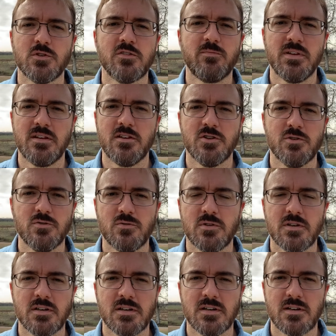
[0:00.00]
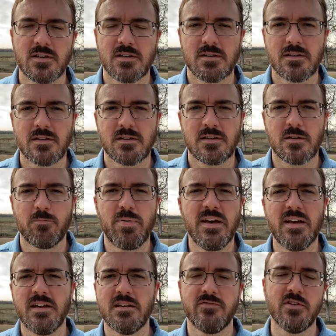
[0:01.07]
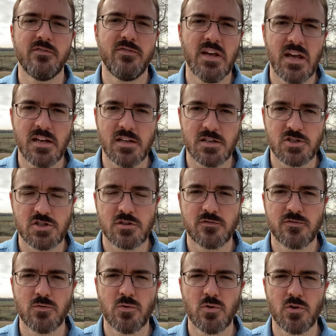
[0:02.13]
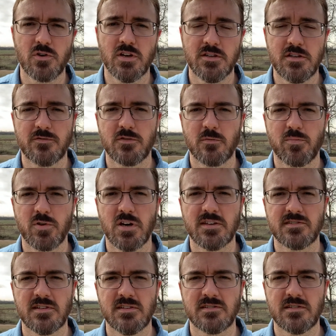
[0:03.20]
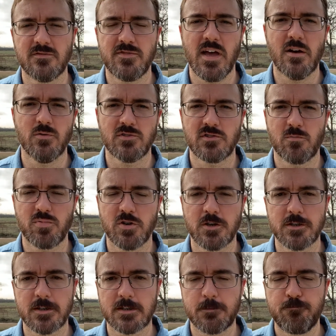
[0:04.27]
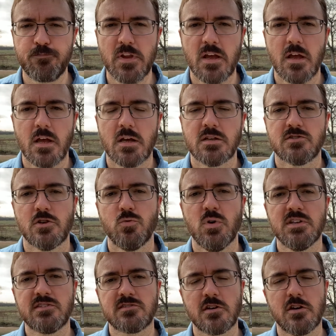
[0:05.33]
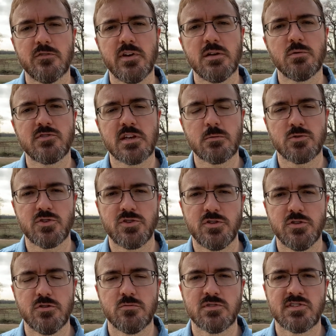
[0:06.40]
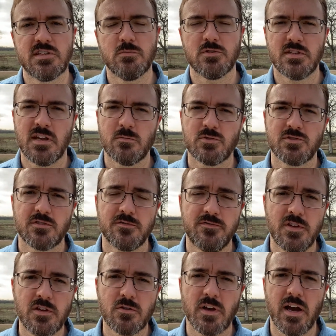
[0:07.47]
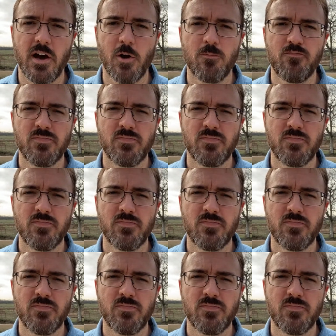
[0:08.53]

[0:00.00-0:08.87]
have been no competitive advantage for a different process if that was the product. So what Solvay was able to do was he was able to figure out